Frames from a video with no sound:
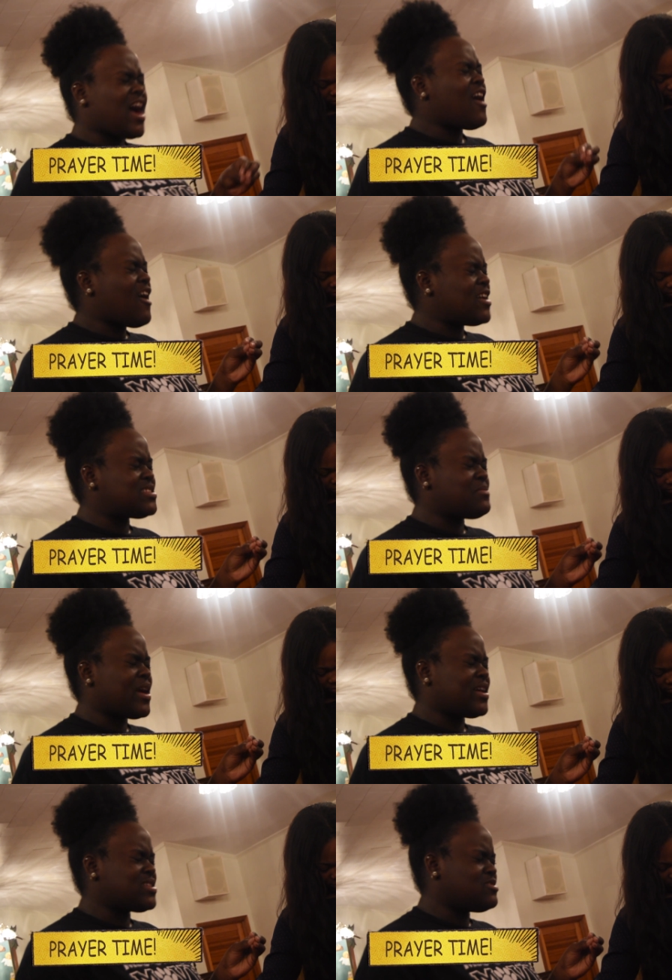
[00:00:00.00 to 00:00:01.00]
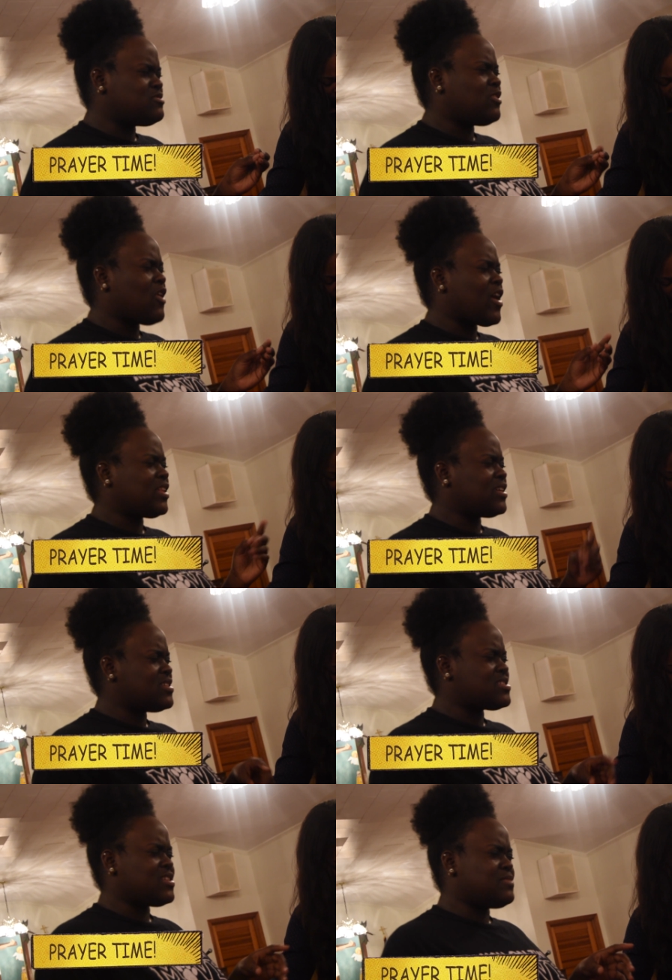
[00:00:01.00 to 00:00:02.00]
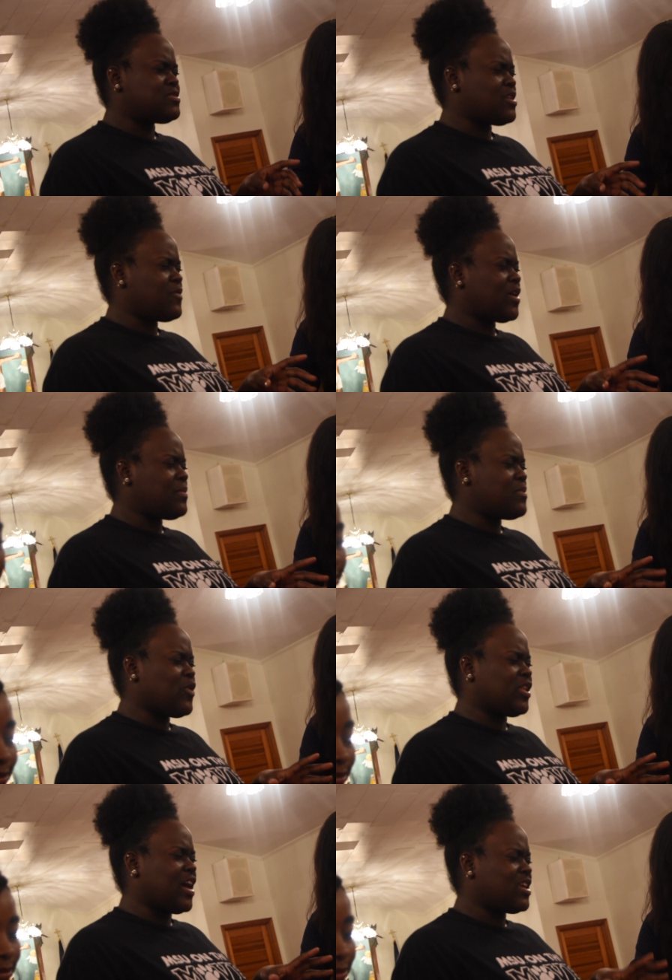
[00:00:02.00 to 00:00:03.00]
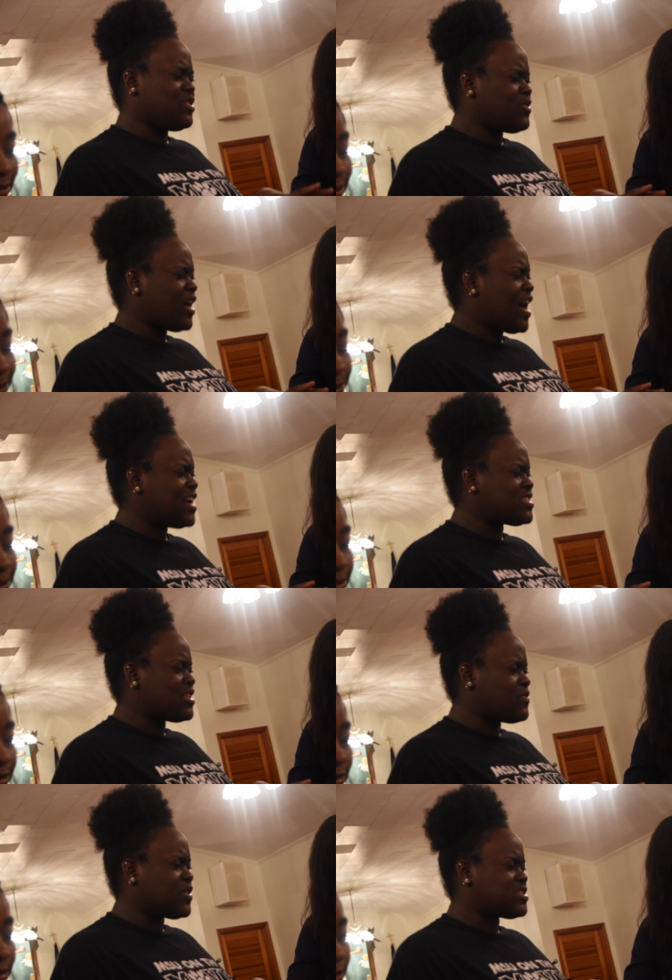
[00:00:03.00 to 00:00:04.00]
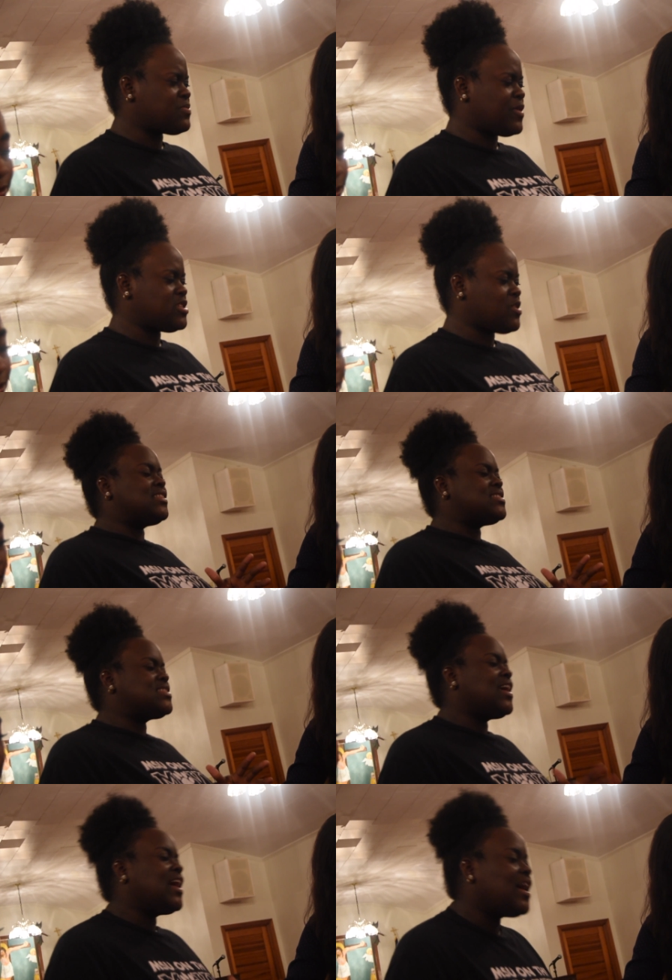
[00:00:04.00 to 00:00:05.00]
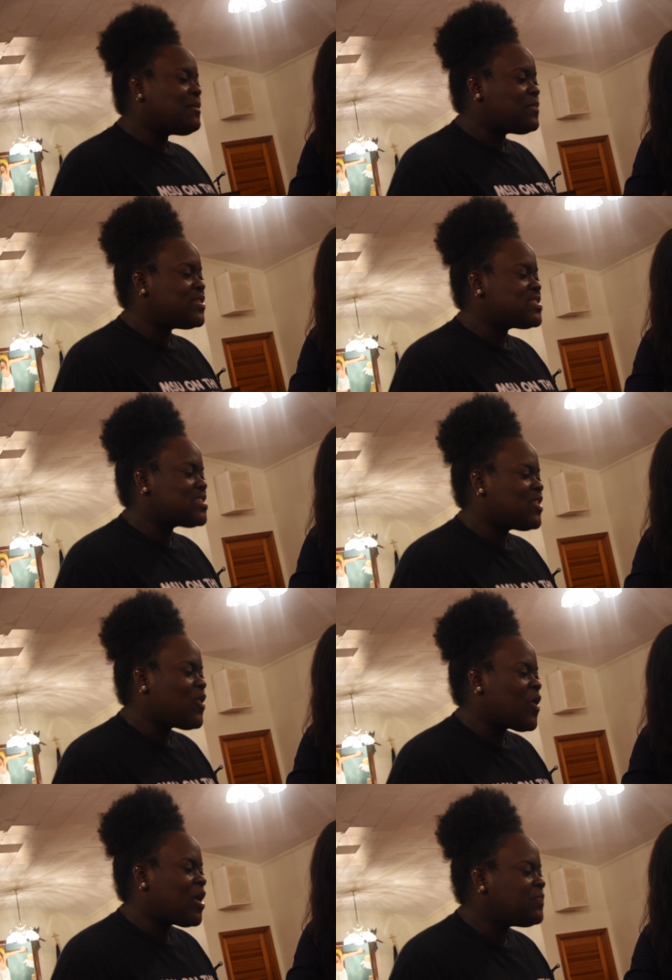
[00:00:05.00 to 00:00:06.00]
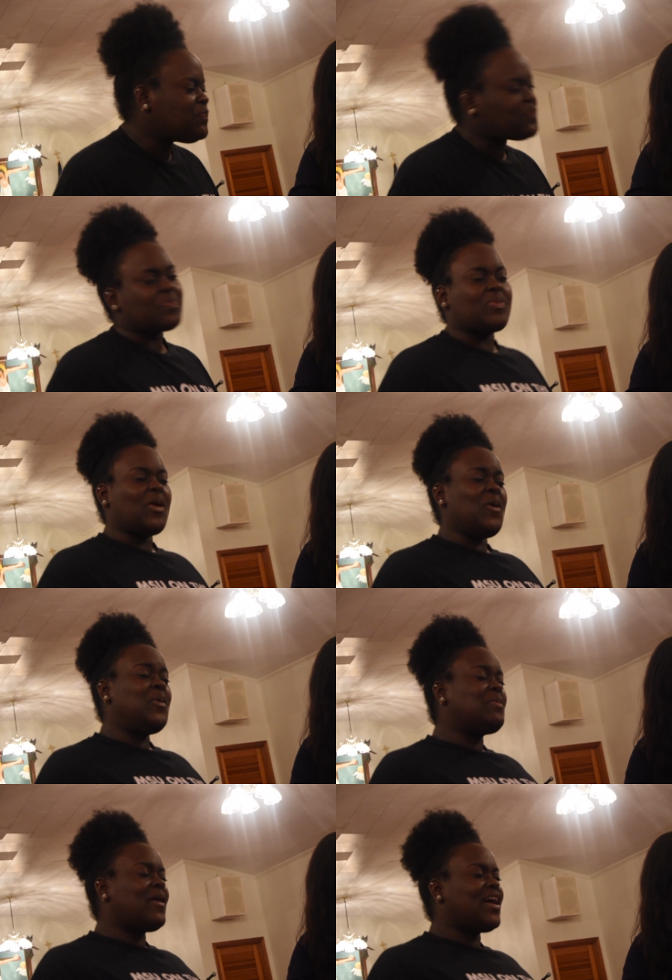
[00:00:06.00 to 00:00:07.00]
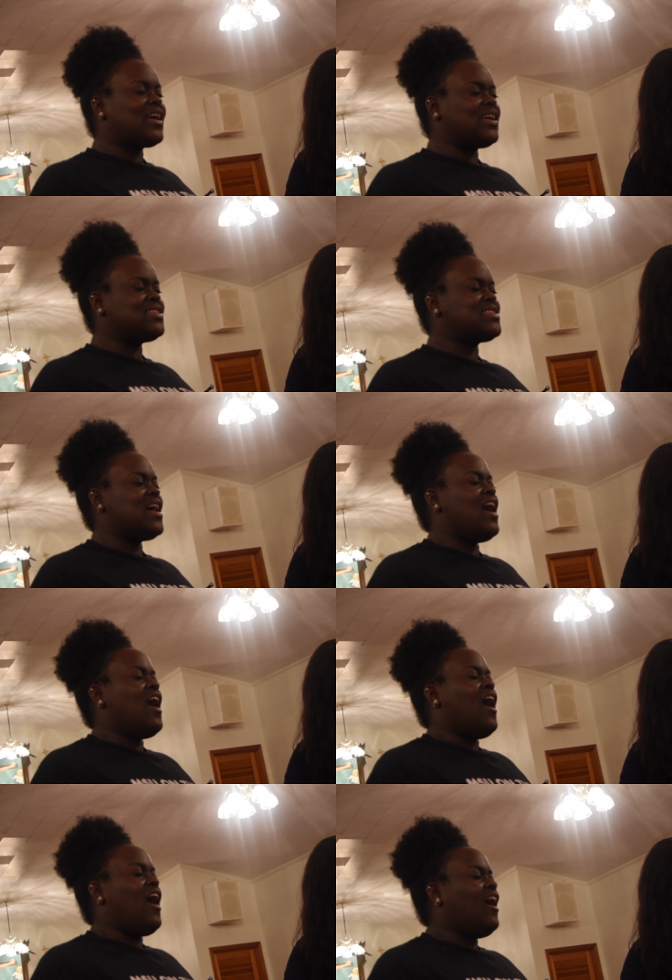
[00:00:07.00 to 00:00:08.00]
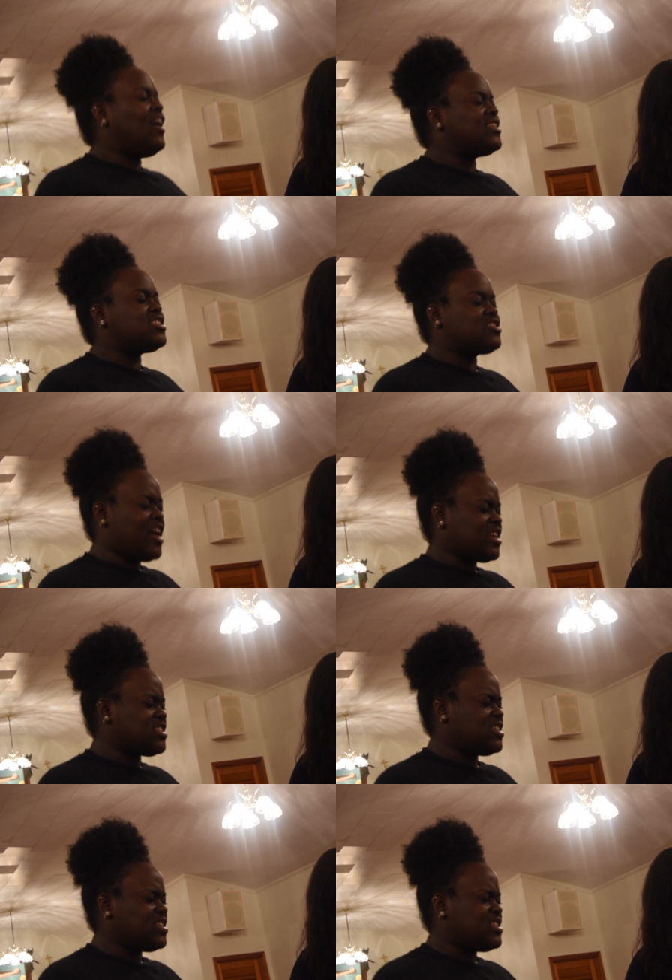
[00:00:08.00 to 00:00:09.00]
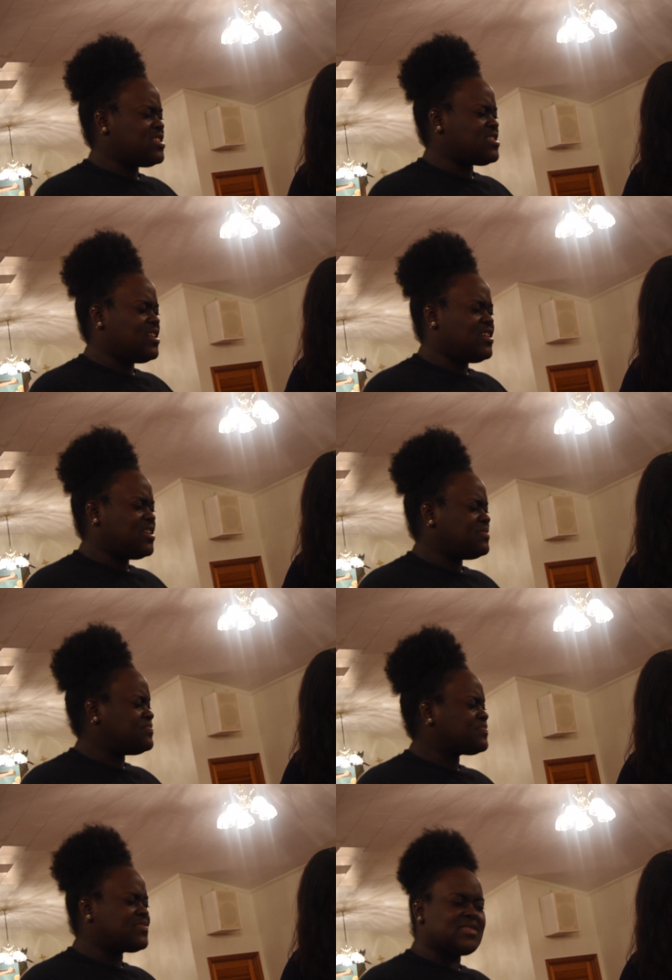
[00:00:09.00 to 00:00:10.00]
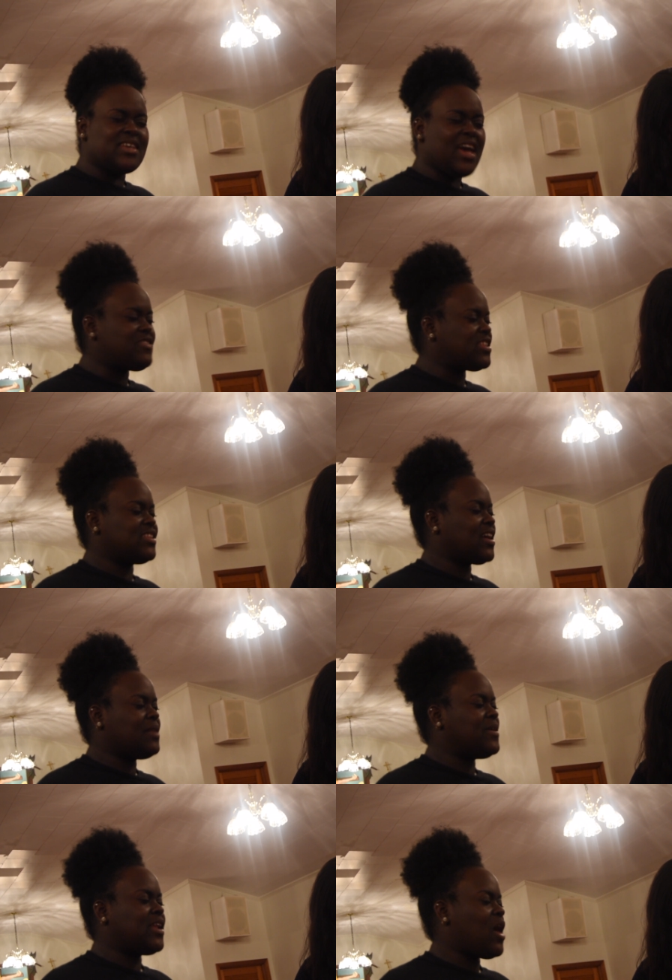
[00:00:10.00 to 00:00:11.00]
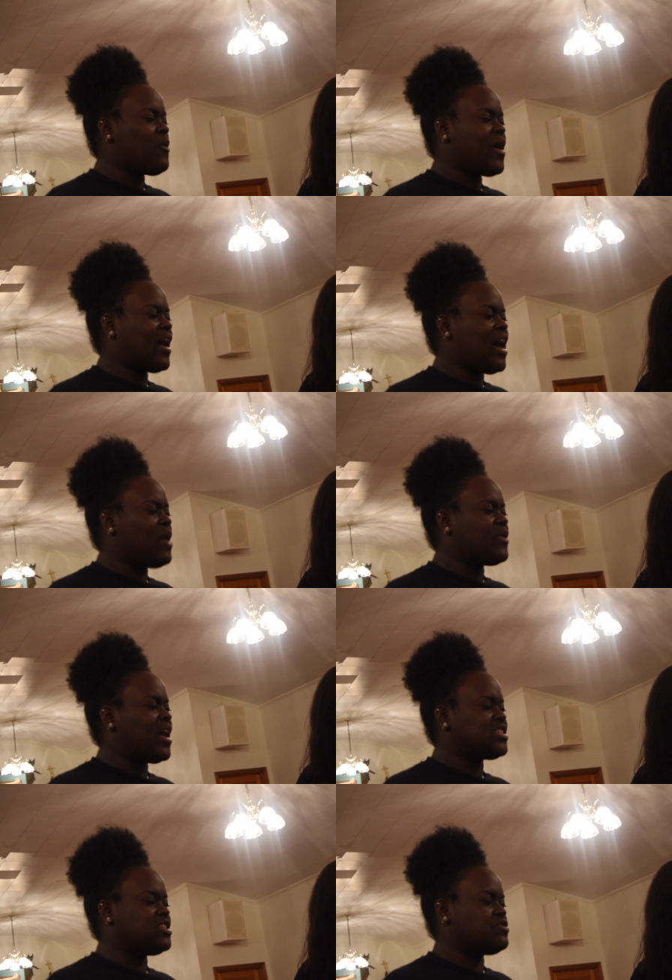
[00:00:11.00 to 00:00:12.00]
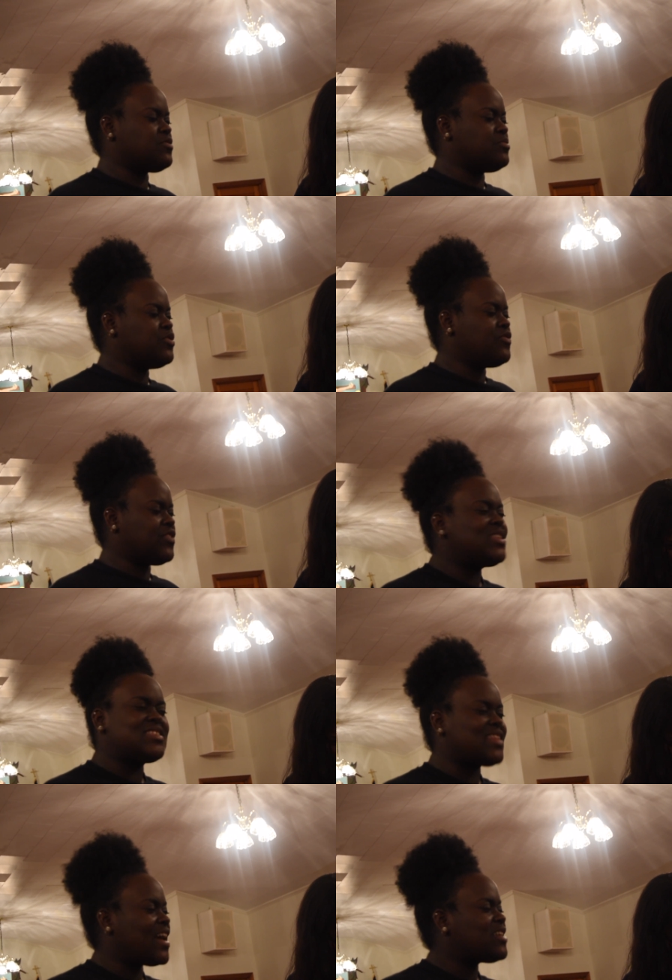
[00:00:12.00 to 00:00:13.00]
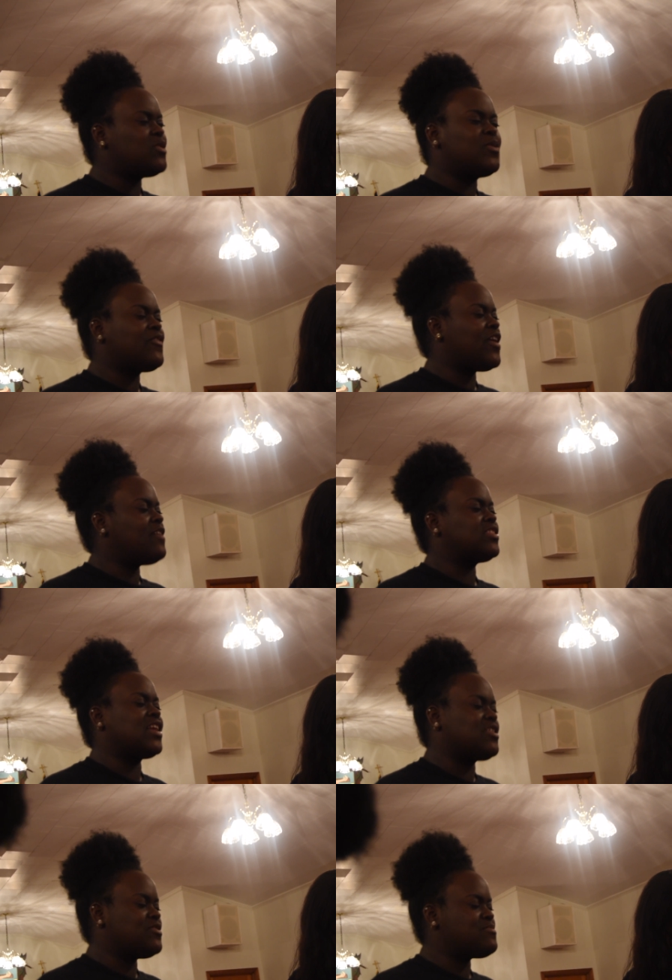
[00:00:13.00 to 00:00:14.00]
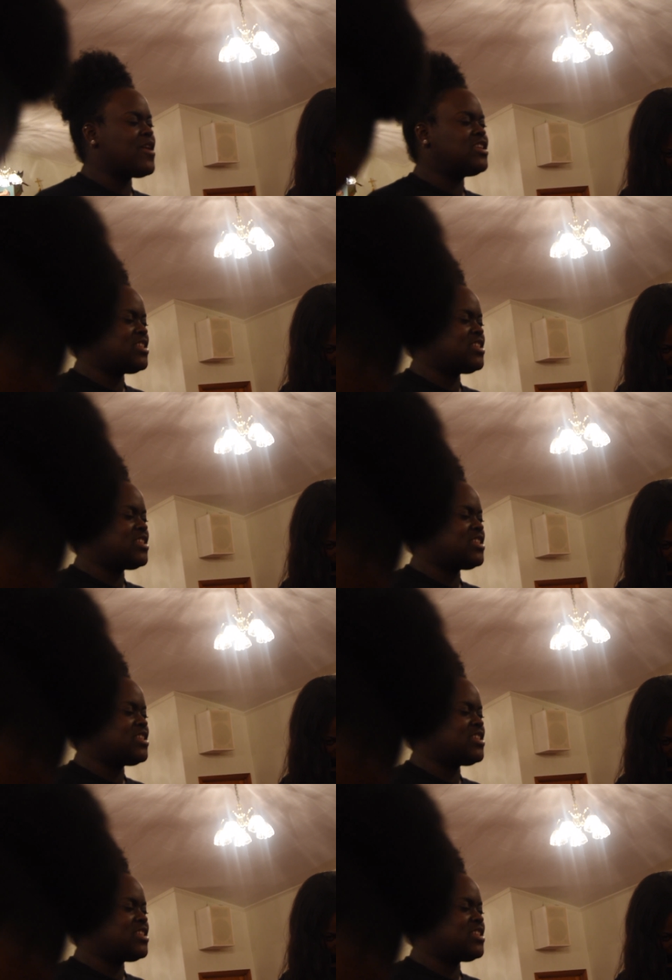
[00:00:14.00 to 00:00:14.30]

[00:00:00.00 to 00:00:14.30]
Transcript: our heart to make us new, Lord. Clean us up so that we could be more like you, God, so that we could spread you on this campus, Lord. We pray against all distractions, um, everything that could be in our way, God. We ask that you remove it. We just thank you, Lord, for everything. We praise